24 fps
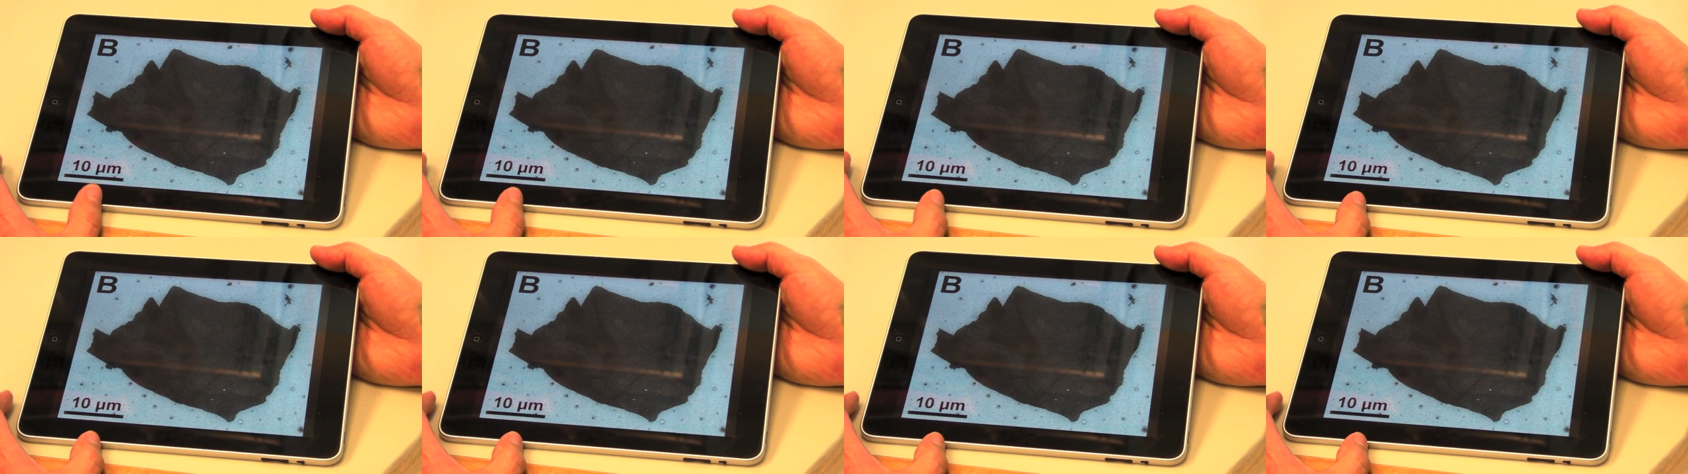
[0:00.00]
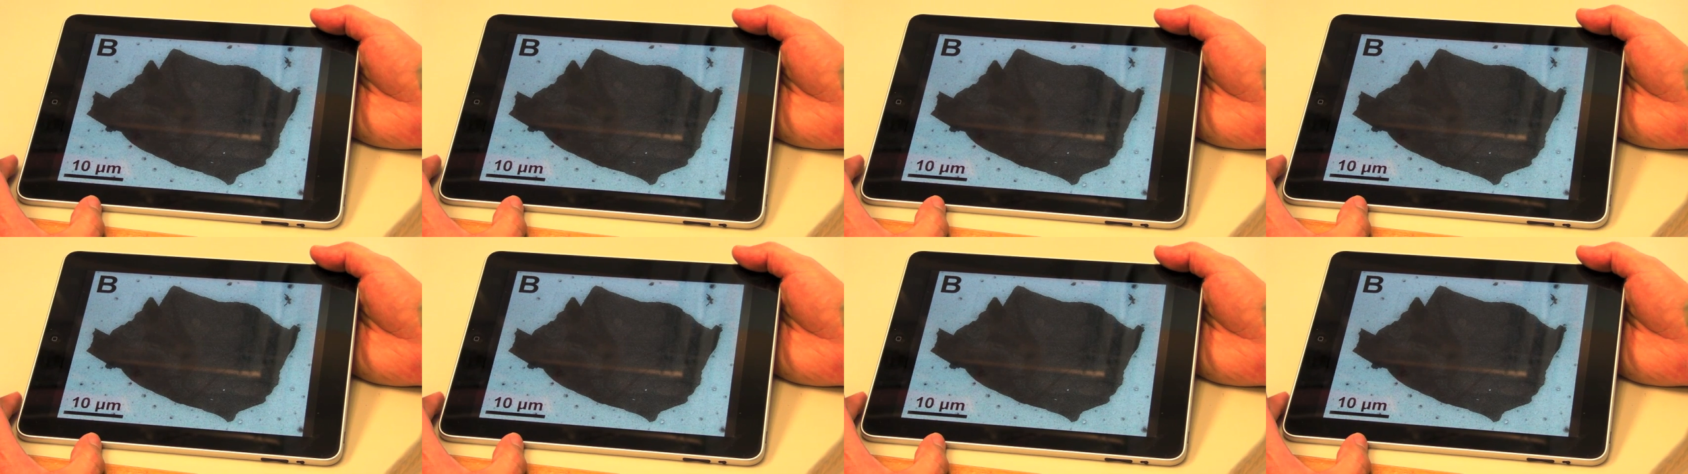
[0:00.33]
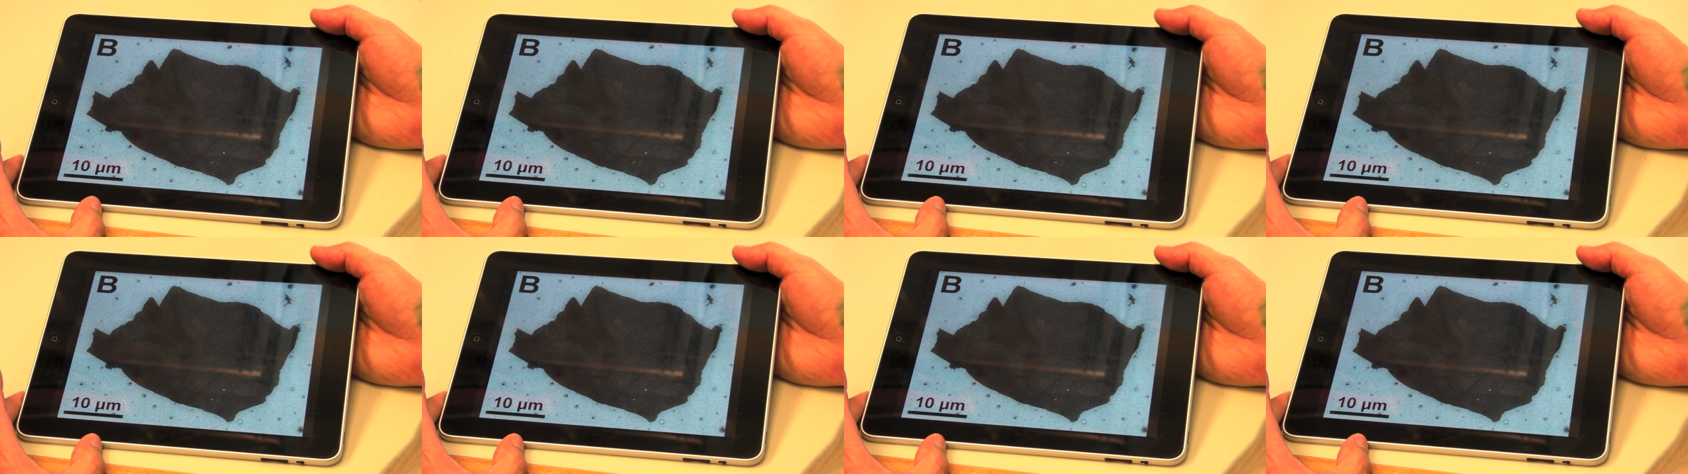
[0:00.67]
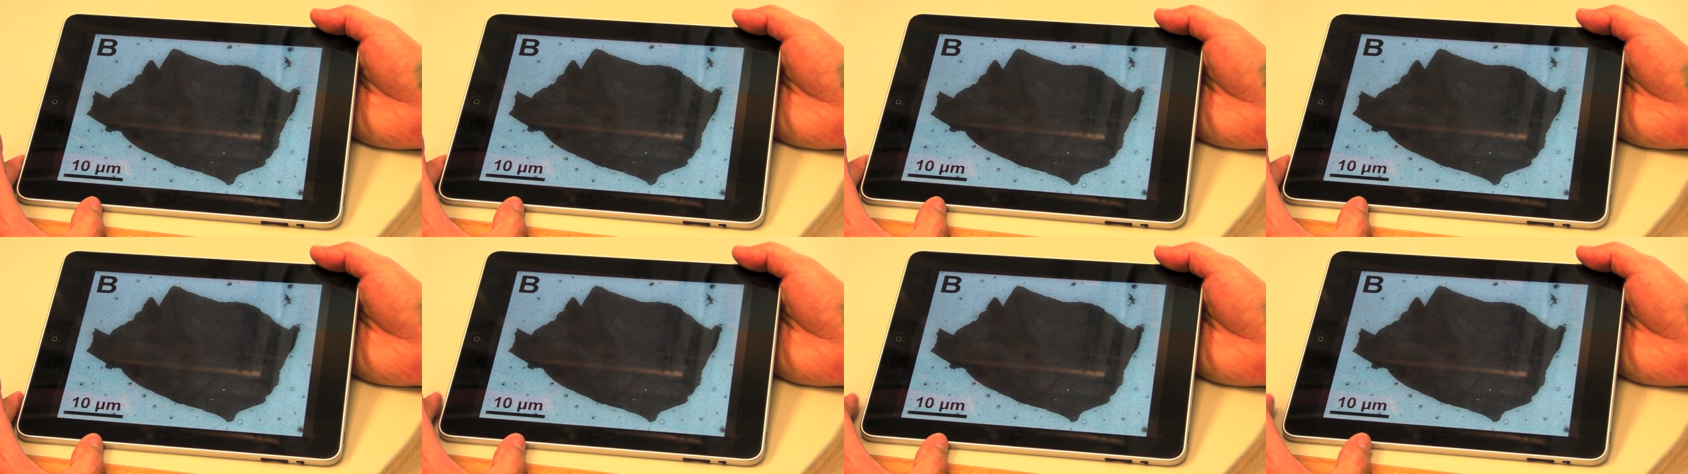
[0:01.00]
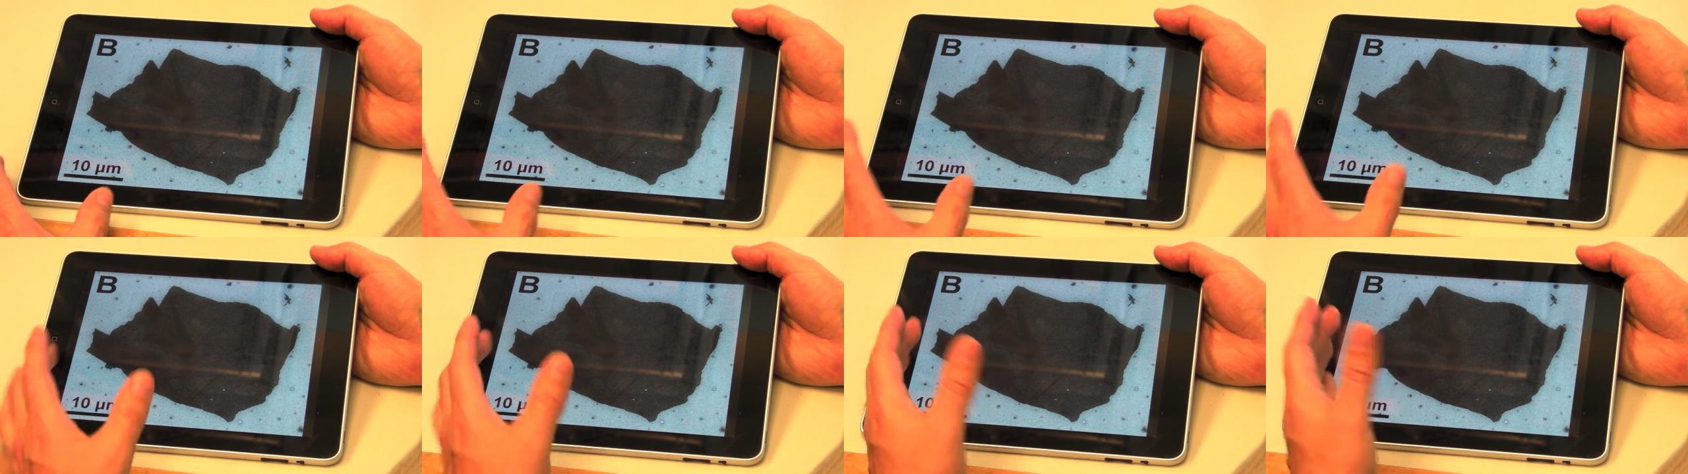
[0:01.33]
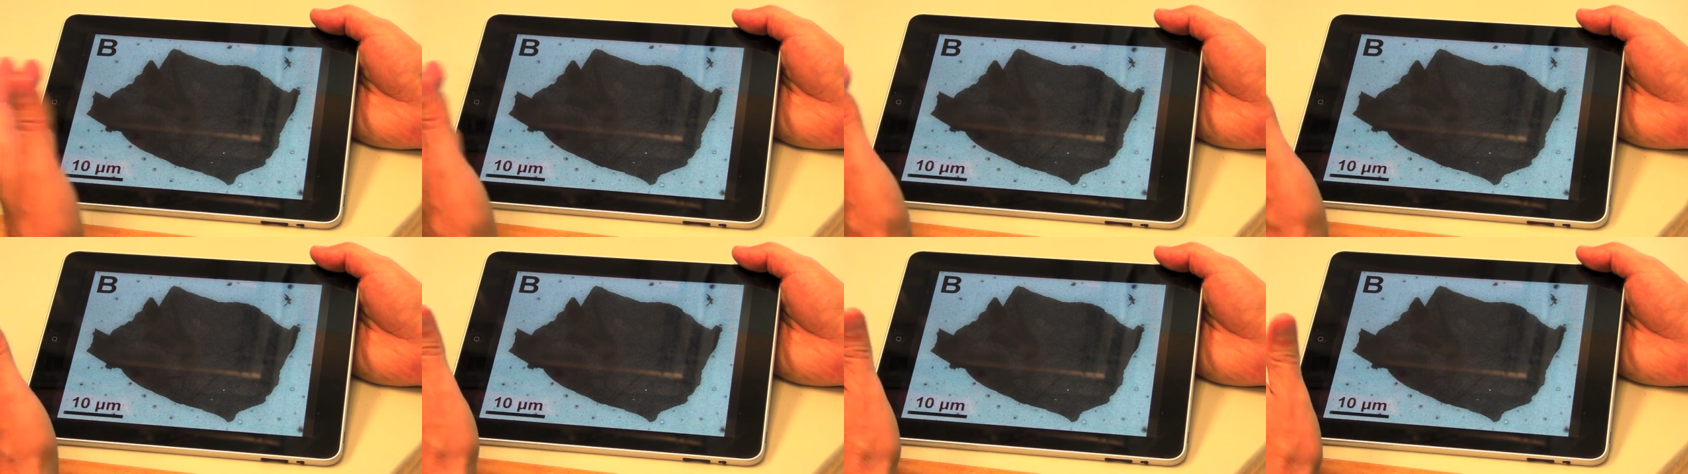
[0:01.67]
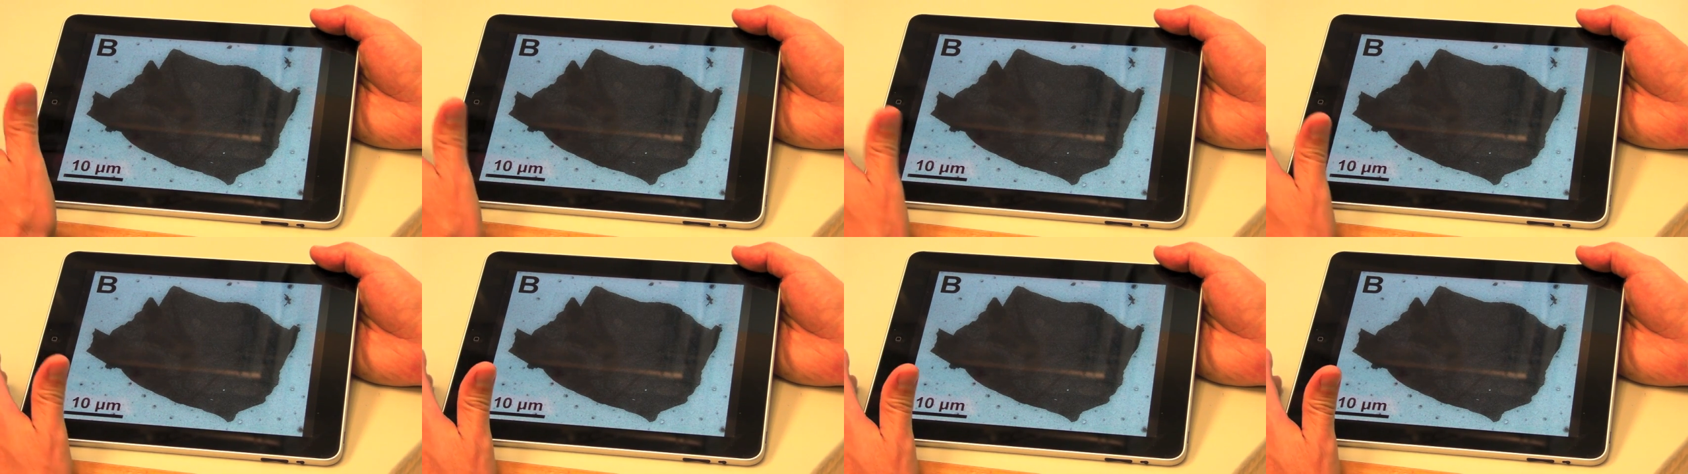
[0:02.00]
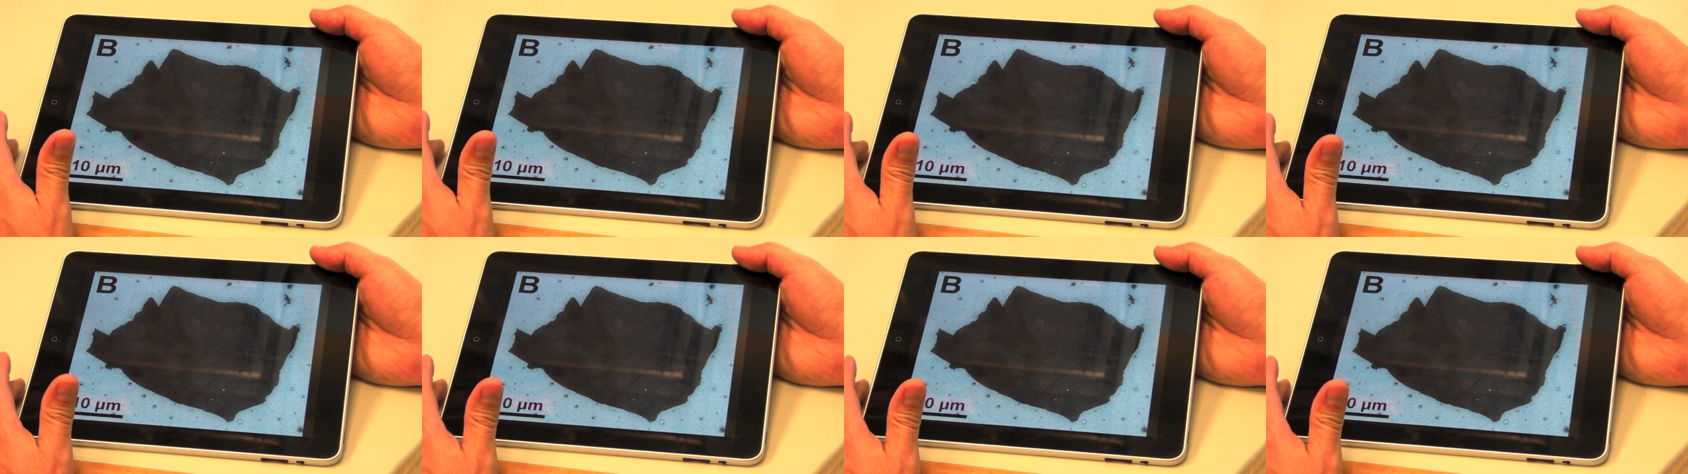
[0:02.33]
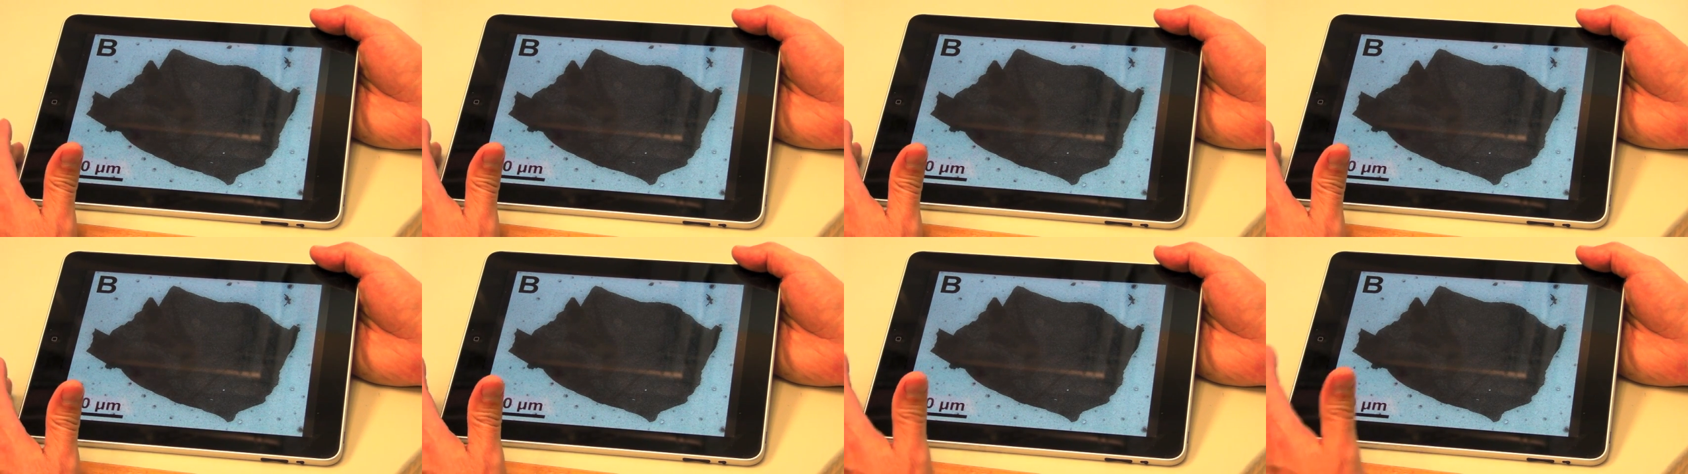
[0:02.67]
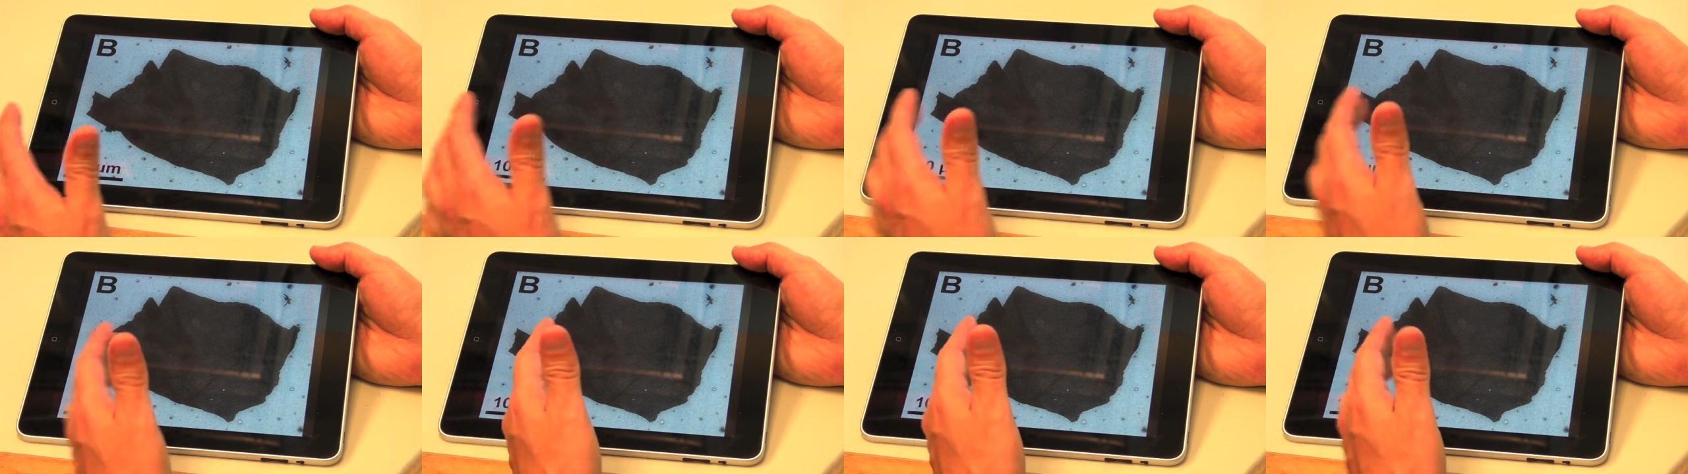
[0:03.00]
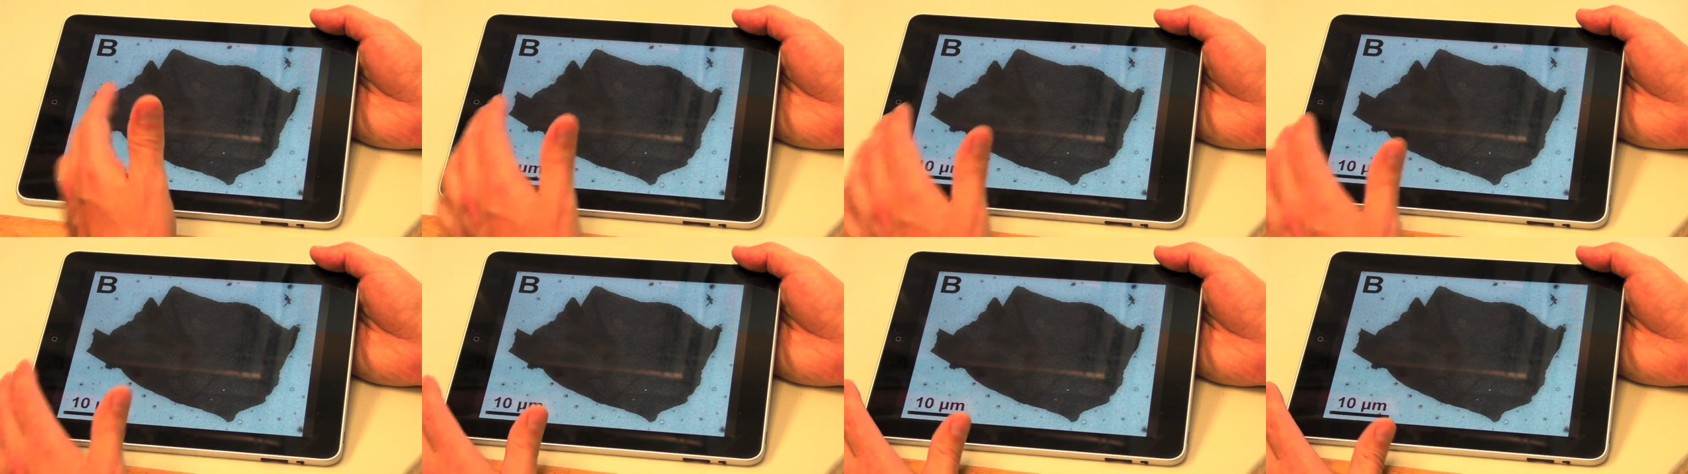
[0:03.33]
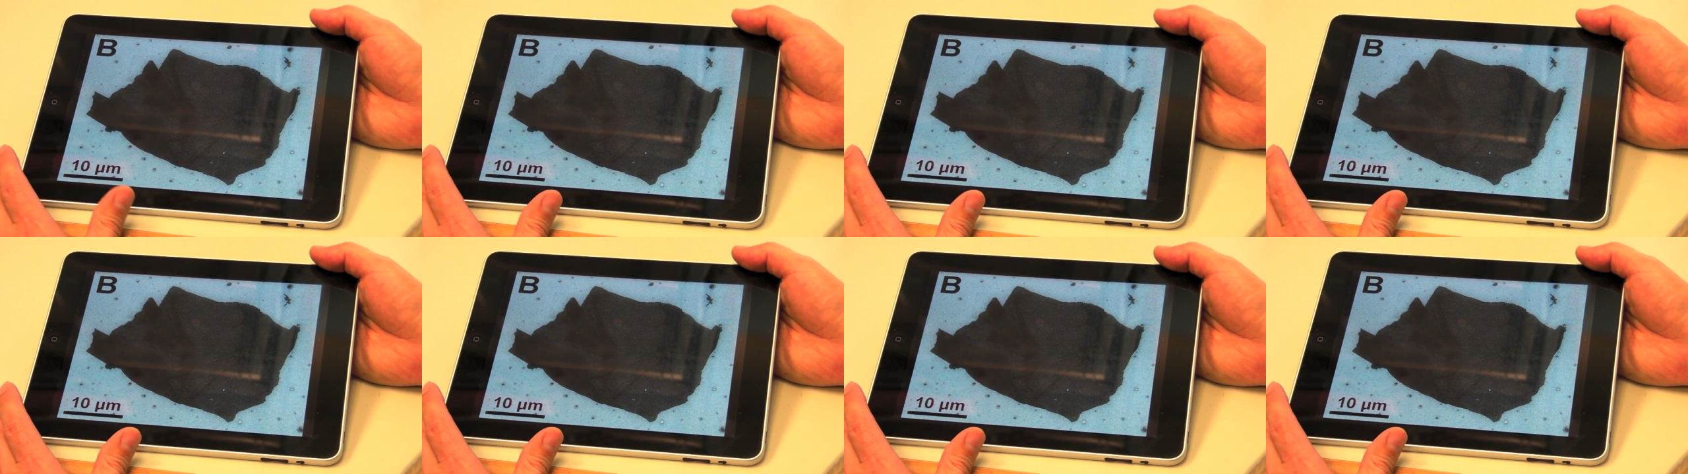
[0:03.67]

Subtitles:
[unreadable: no face in view]